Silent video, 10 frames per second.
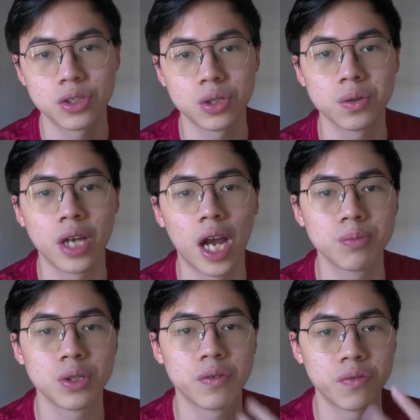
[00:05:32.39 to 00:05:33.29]
So it
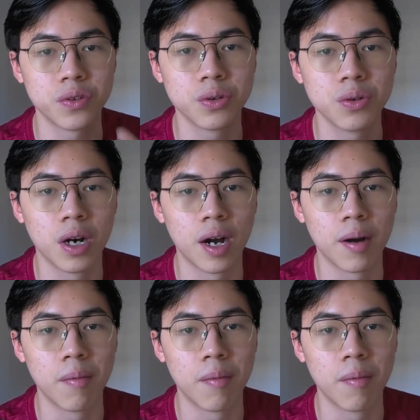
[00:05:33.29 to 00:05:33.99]
helps you to feel